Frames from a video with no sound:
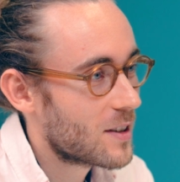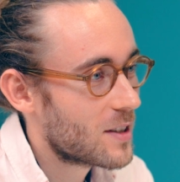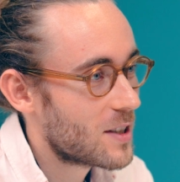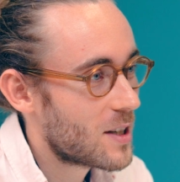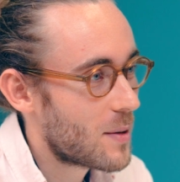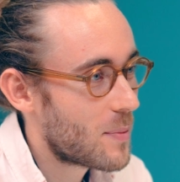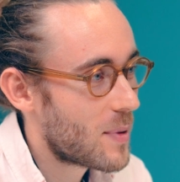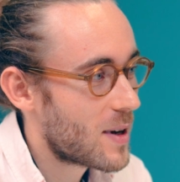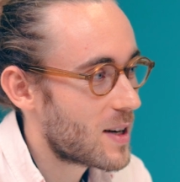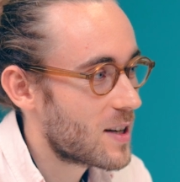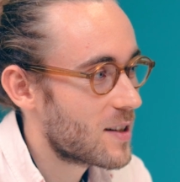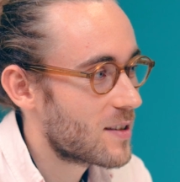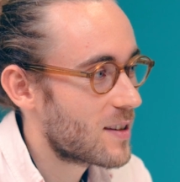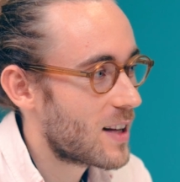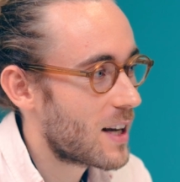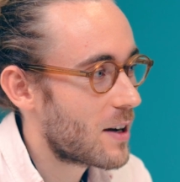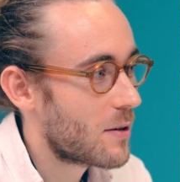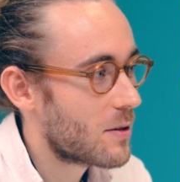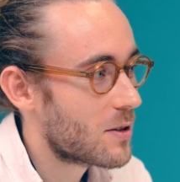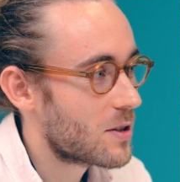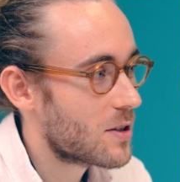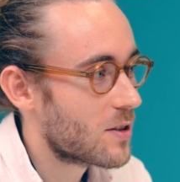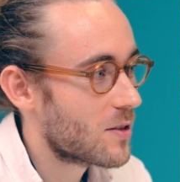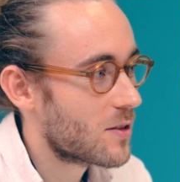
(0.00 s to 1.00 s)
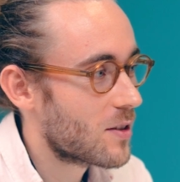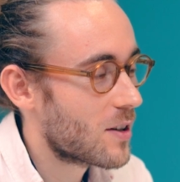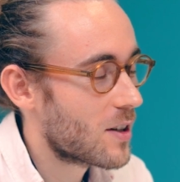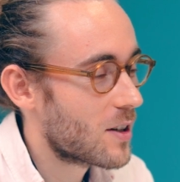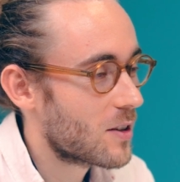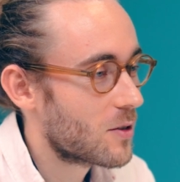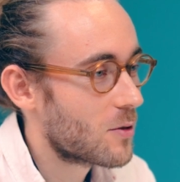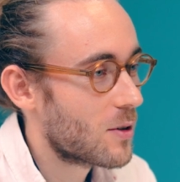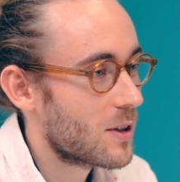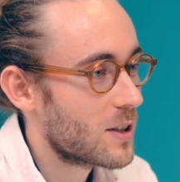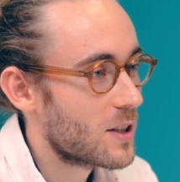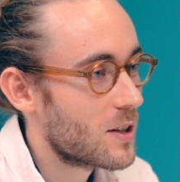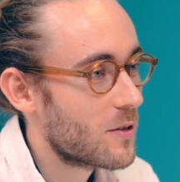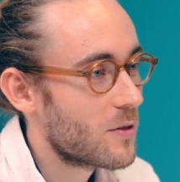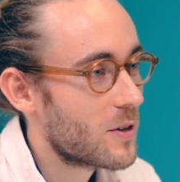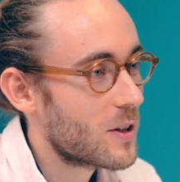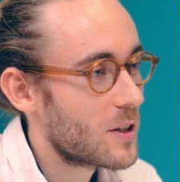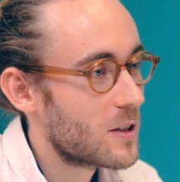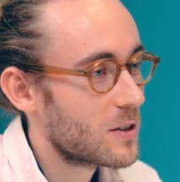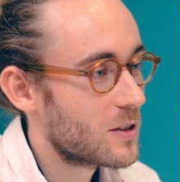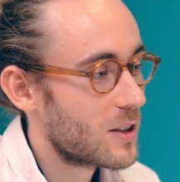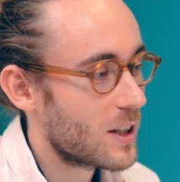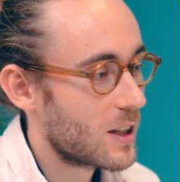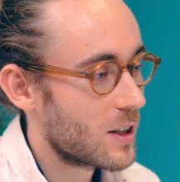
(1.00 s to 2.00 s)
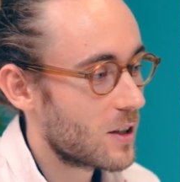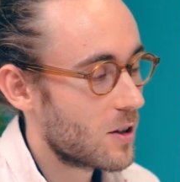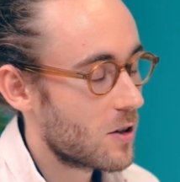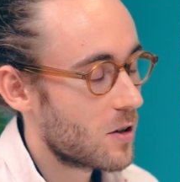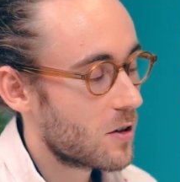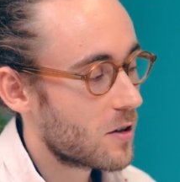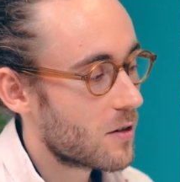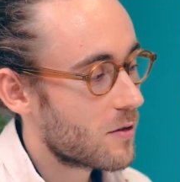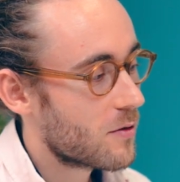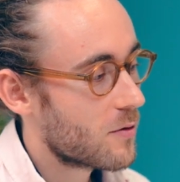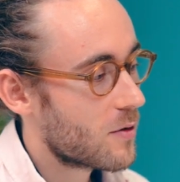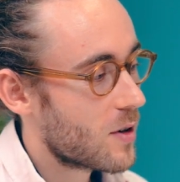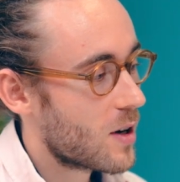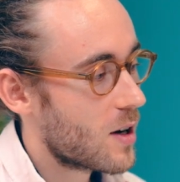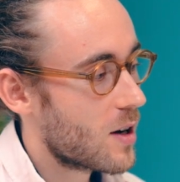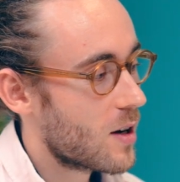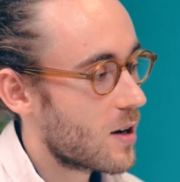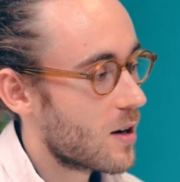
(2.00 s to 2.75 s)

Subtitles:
Japanese language is quite difficult, and a lot of